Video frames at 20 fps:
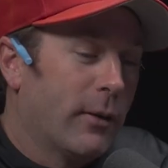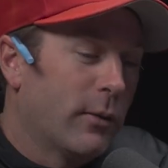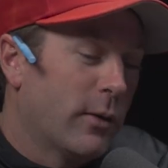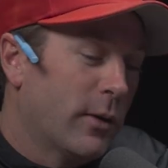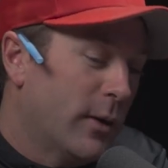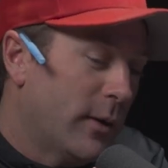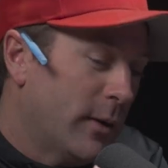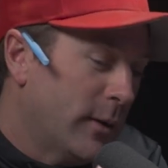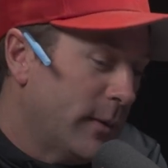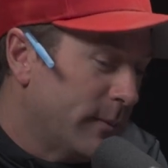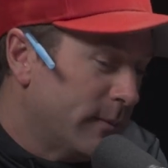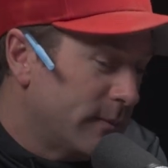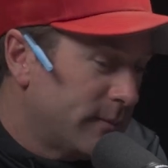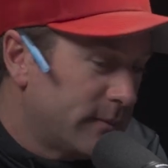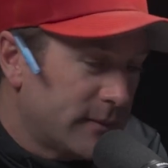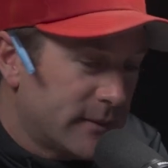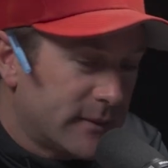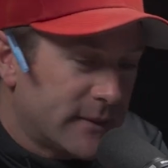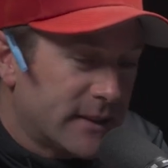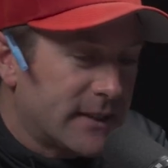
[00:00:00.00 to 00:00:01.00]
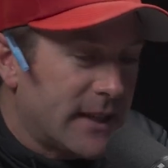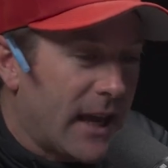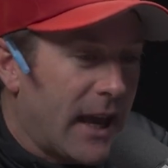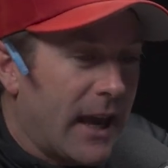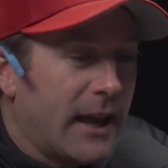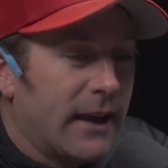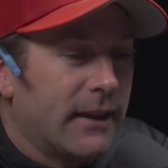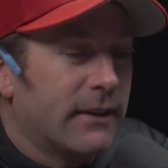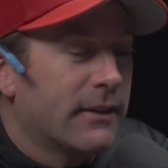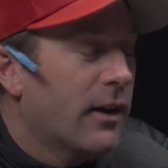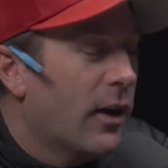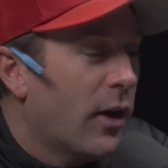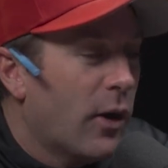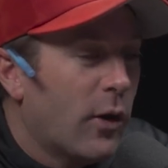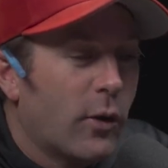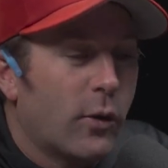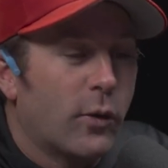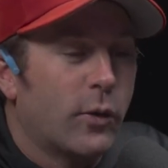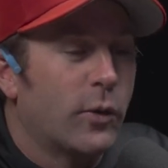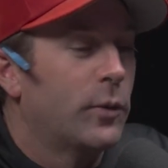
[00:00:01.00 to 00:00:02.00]
room, staying
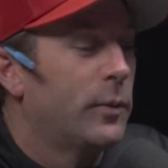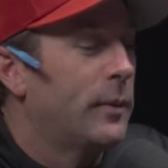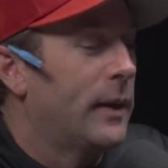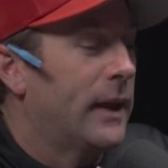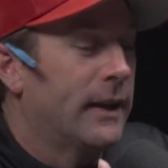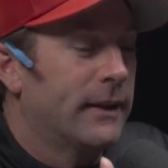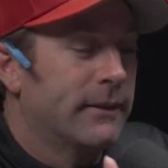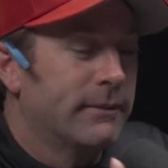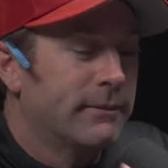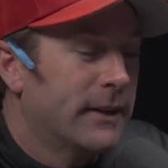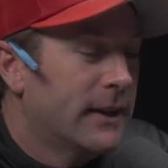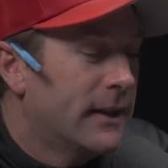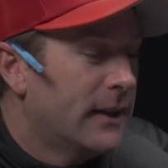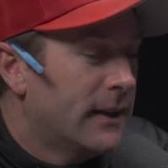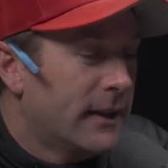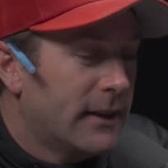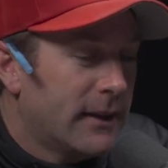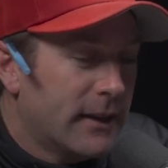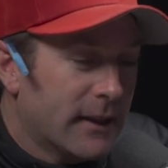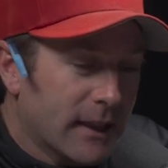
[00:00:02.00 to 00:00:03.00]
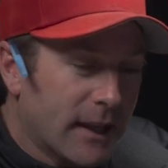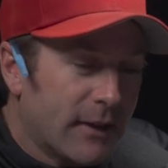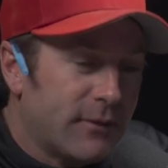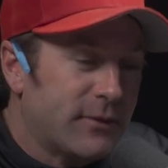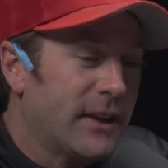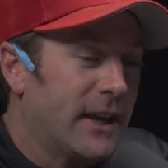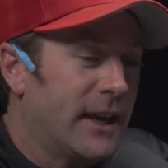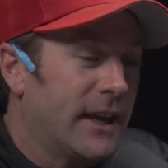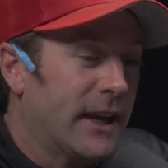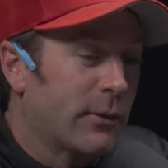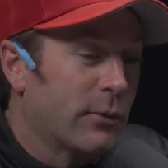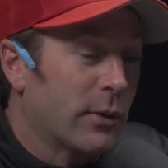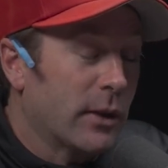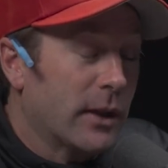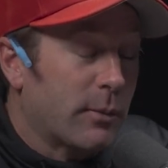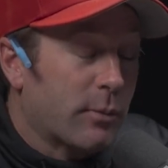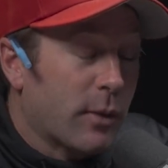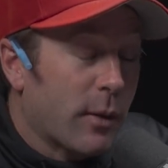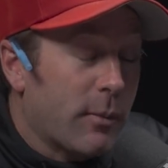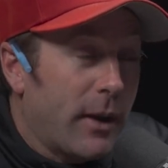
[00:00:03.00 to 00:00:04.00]
home and lifting and really
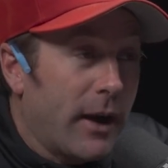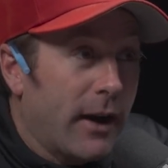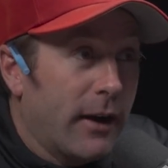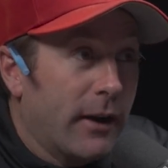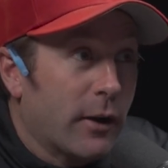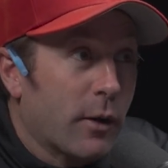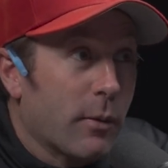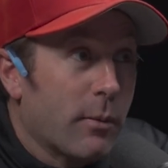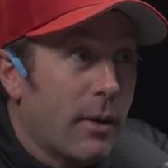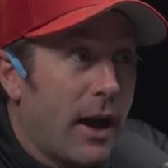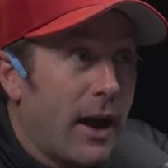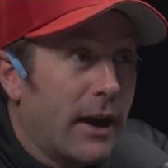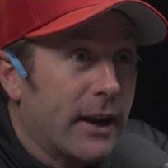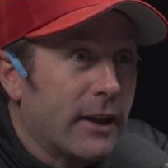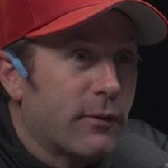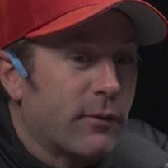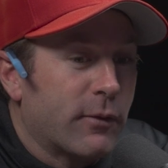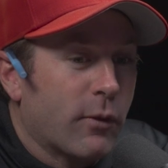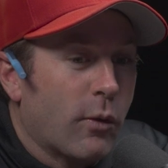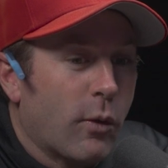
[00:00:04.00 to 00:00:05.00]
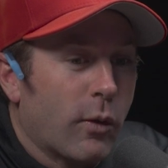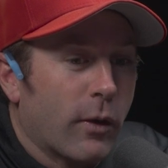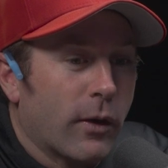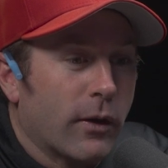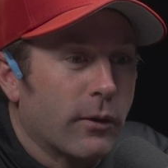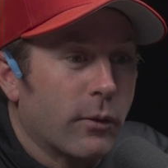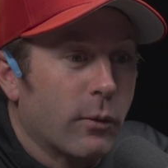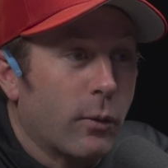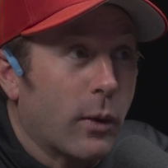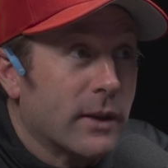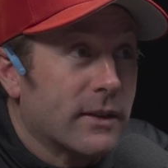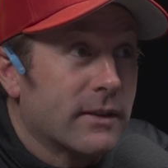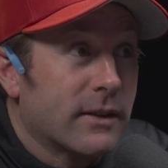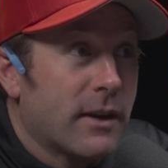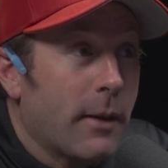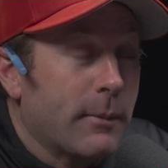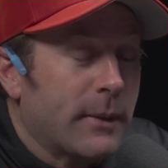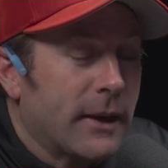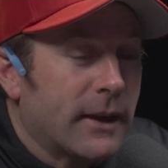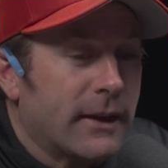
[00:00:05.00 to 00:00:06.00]
preparing your body for what's
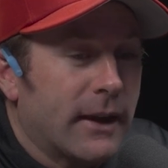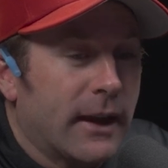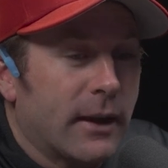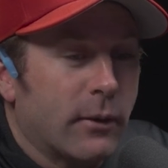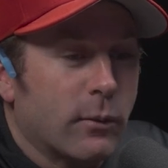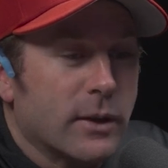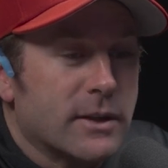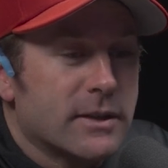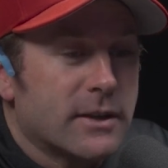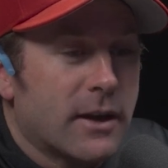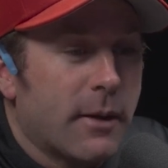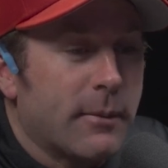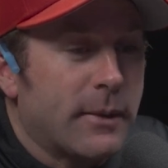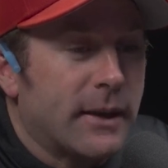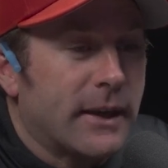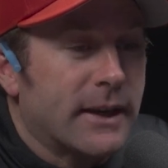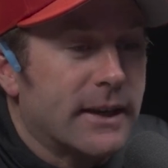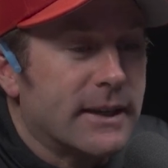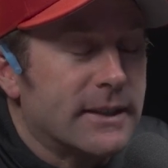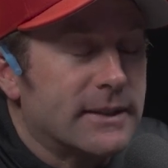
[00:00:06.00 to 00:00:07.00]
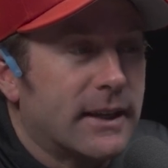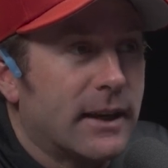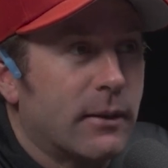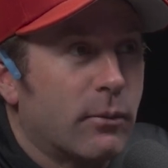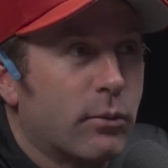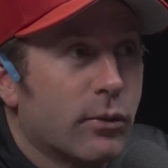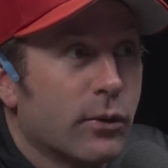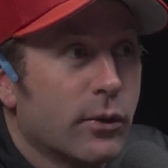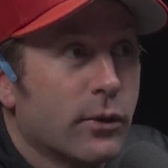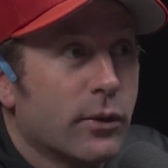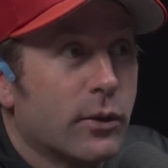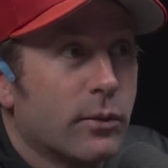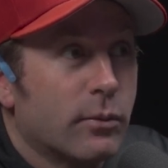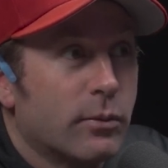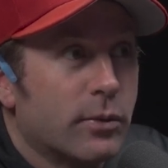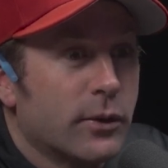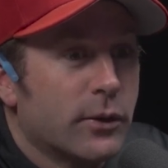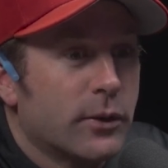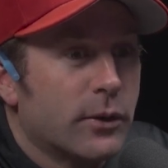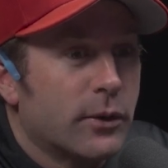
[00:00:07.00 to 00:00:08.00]
coming. And what's coming is a brutal,
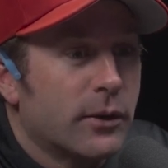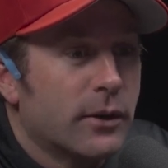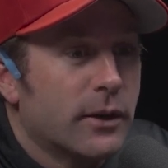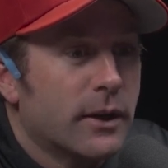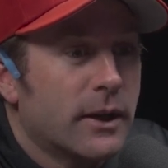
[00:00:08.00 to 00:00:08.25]
brutal